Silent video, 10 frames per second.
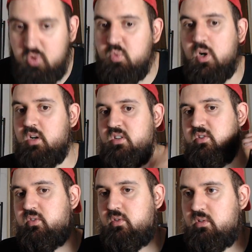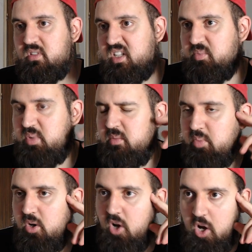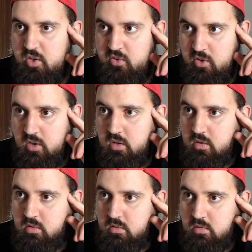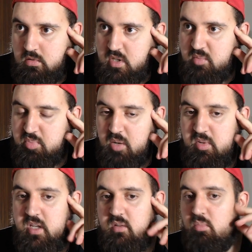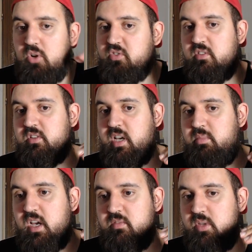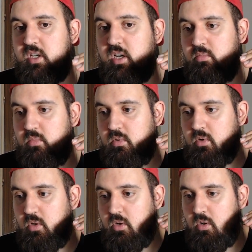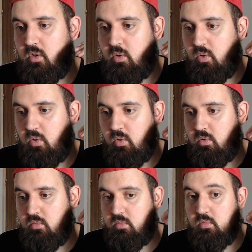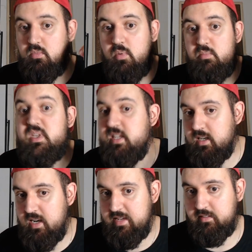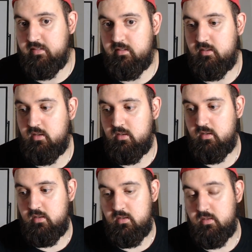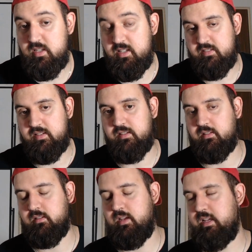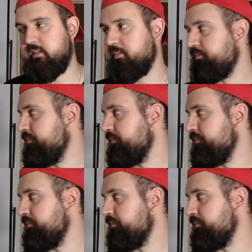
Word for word: words that people utter in public, most of the time they have become meaningless uh, in this sense. And